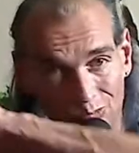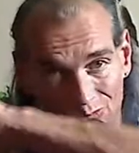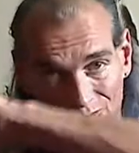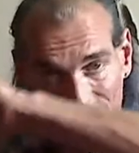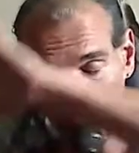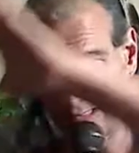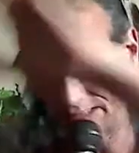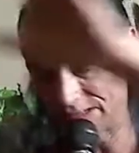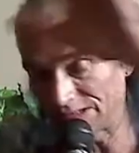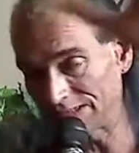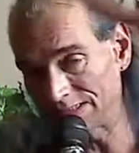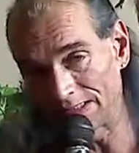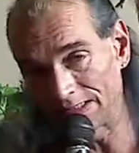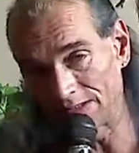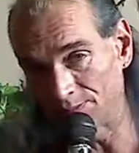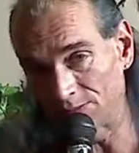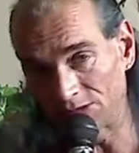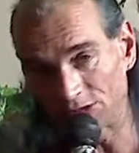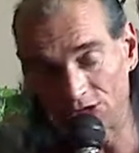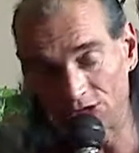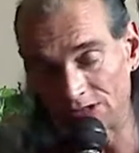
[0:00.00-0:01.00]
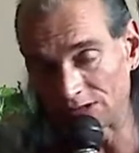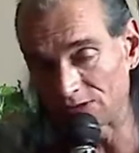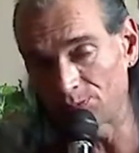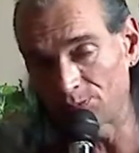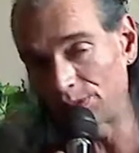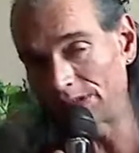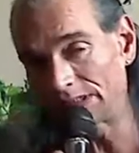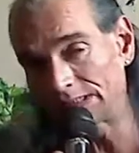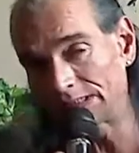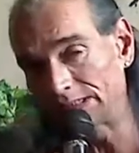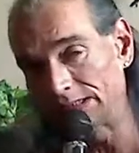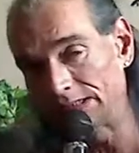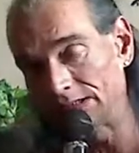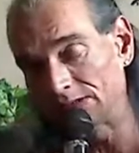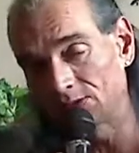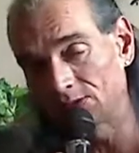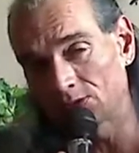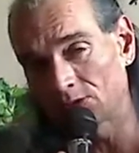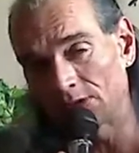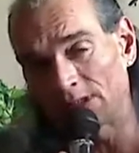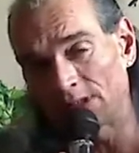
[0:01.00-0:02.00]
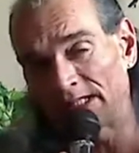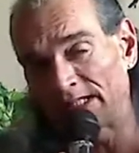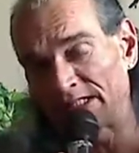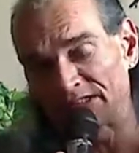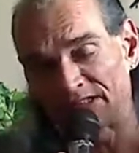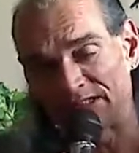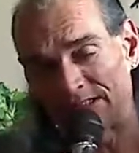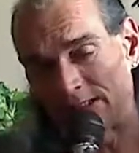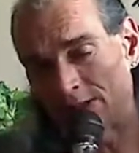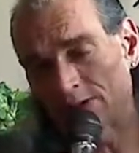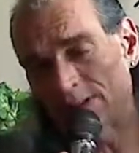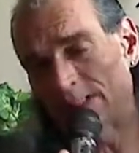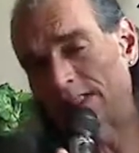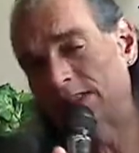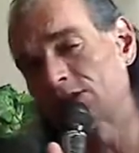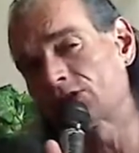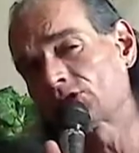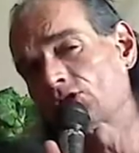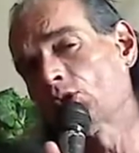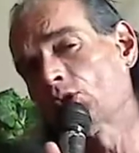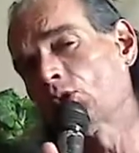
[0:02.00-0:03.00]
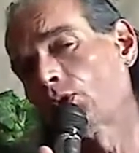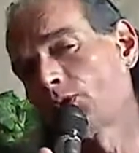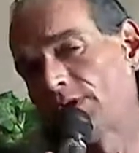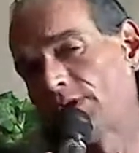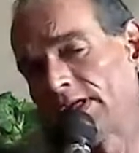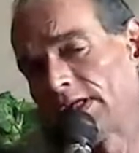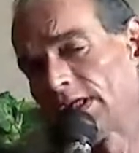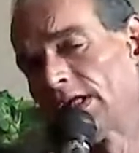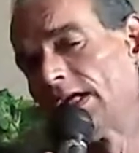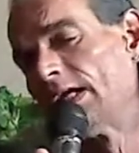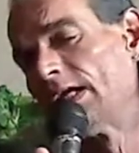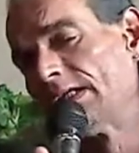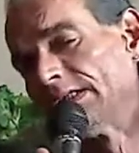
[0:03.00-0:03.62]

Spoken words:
like I said, Magenta Pixie, Laura Eisenhower, they had this whole thing.